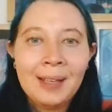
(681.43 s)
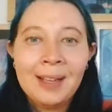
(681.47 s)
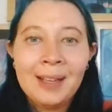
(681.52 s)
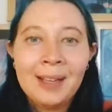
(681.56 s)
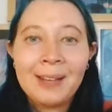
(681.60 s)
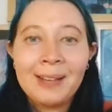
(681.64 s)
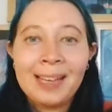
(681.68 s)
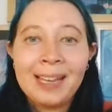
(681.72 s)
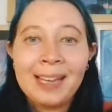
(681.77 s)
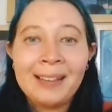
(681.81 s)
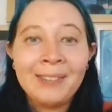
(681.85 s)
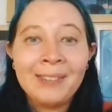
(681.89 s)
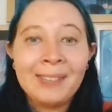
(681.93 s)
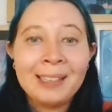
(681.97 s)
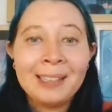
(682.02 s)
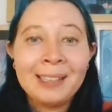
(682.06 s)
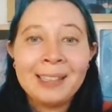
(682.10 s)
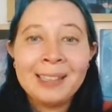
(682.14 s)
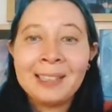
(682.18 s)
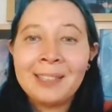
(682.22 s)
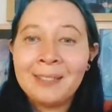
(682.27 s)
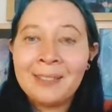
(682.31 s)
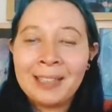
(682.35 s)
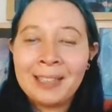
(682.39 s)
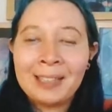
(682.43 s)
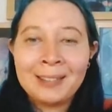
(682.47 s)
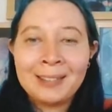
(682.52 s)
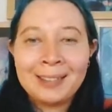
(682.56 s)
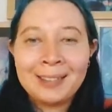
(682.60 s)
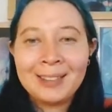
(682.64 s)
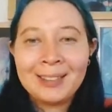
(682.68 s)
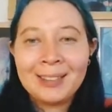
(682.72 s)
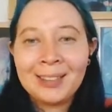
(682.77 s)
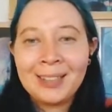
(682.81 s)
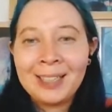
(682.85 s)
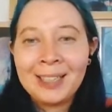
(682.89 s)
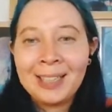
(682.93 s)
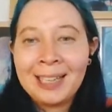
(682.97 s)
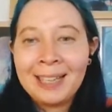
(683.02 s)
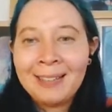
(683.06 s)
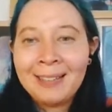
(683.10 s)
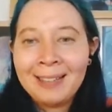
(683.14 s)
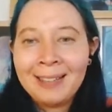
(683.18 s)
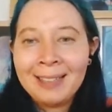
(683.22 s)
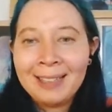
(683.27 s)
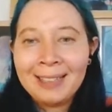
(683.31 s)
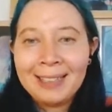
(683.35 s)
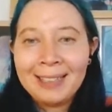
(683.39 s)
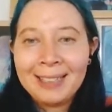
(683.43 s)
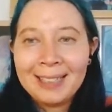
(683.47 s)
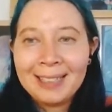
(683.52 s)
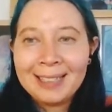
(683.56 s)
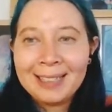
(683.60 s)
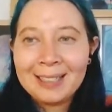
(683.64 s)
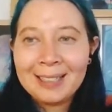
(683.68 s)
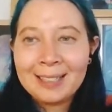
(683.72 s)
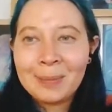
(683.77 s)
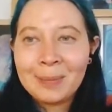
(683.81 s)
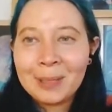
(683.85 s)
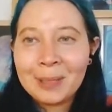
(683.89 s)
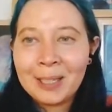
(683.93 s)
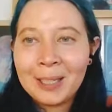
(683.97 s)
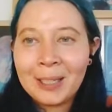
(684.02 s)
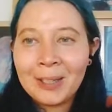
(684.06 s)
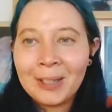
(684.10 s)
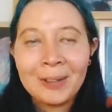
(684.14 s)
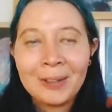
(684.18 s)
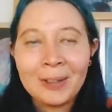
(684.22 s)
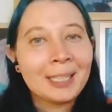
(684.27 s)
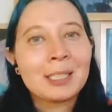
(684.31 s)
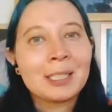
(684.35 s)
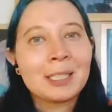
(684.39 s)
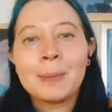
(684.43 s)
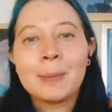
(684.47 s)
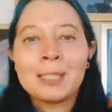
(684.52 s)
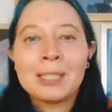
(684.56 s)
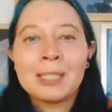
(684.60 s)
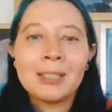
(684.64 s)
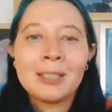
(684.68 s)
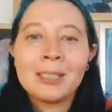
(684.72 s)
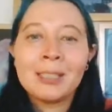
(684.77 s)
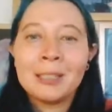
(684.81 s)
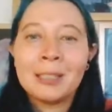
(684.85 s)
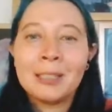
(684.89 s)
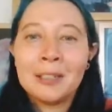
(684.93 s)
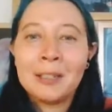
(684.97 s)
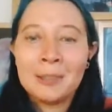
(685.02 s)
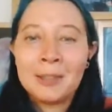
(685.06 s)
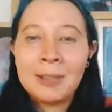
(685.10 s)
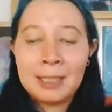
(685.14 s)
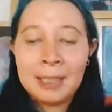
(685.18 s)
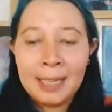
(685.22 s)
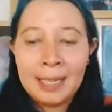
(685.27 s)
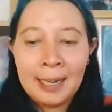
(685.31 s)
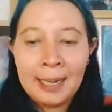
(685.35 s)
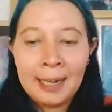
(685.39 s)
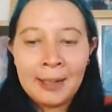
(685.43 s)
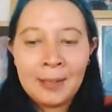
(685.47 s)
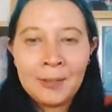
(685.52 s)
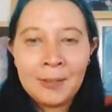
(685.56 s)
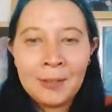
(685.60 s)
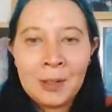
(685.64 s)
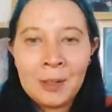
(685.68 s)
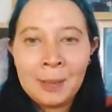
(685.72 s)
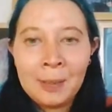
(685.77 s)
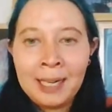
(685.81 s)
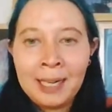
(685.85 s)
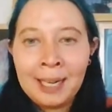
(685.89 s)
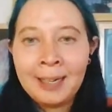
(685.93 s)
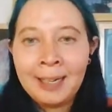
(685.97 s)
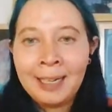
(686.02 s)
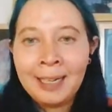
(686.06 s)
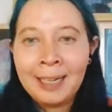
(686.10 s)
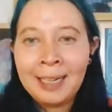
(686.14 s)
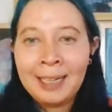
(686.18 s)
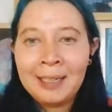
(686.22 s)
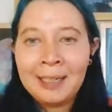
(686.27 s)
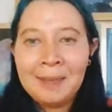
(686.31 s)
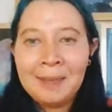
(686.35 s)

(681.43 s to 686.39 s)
Okay, I really love how it turned out. I think it's super cute. I especially love the dining room area.